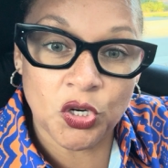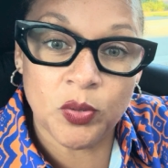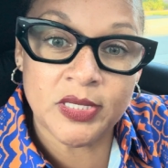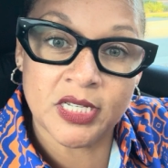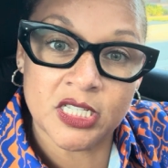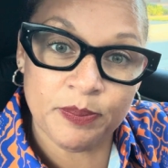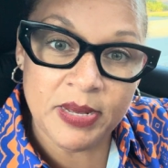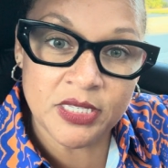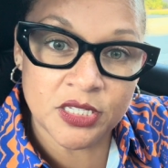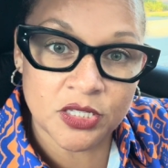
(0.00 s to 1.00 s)
know his
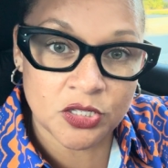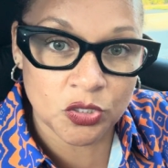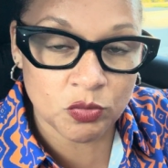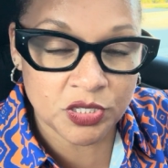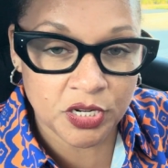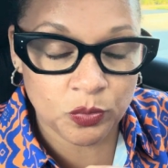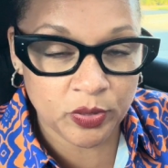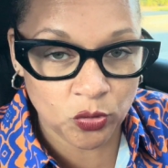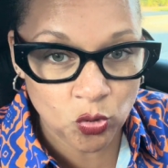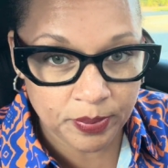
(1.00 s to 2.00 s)
expenses associated
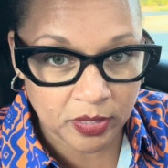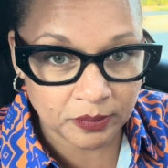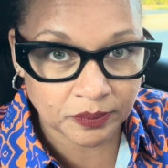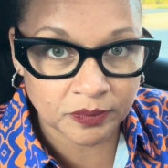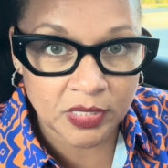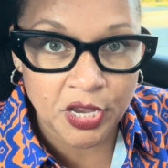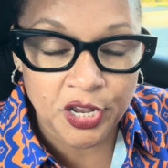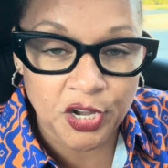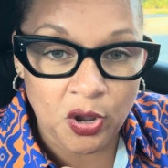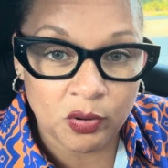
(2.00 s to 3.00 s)
with Uber.
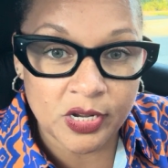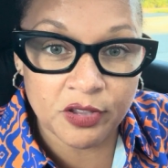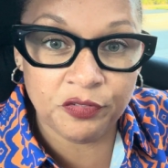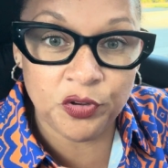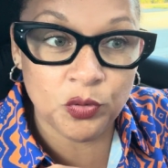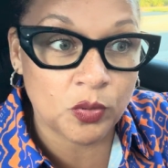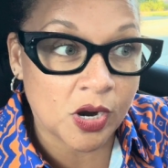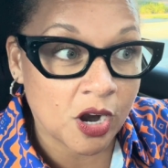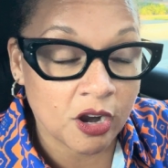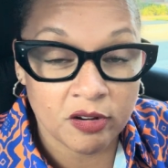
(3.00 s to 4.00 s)
Now, if you
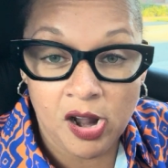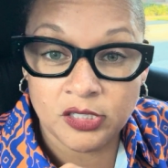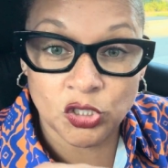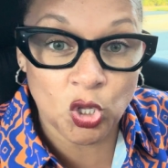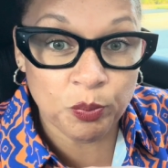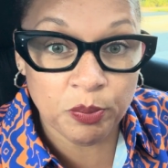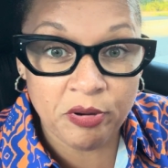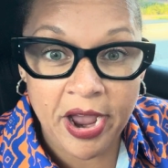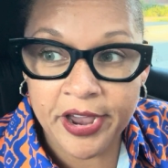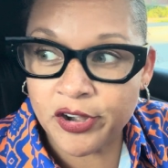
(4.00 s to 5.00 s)
are a sole
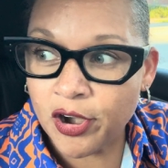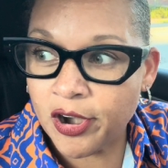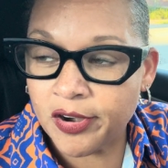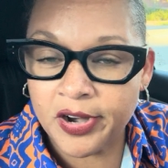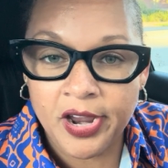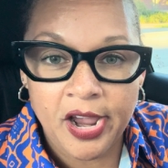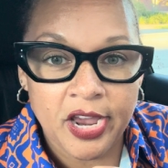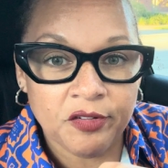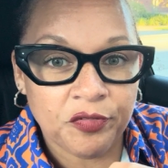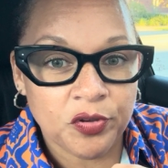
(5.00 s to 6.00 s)
proprietor,
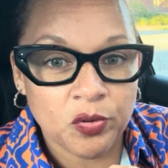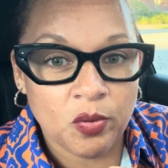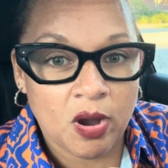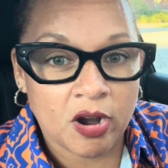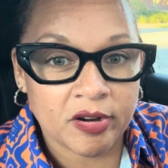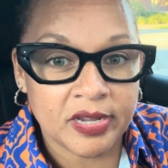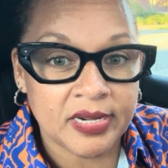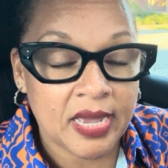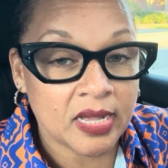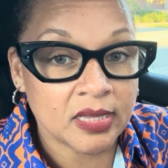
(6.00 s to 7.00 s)
if you are
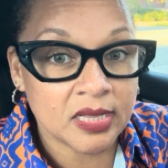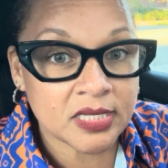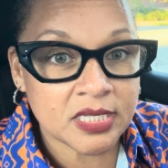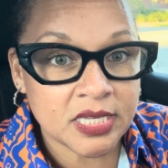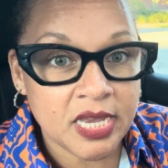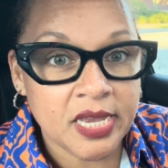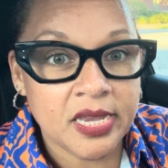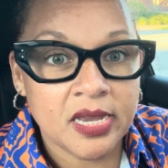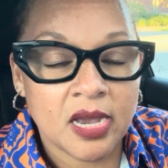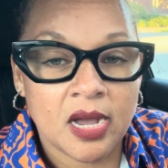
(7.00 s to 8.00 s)
an LLC,